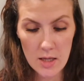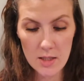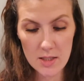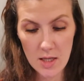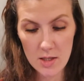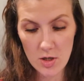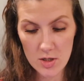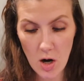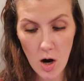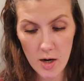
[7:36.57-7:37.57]
The teeth start to
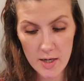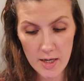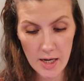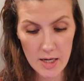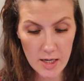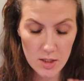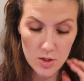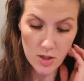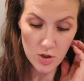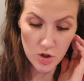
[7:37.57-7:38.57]
harden and connect to
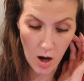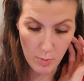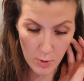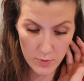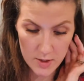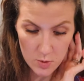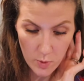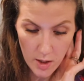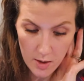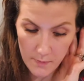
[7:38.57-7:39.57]
the jawbone this
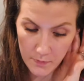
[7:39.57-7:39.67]
week.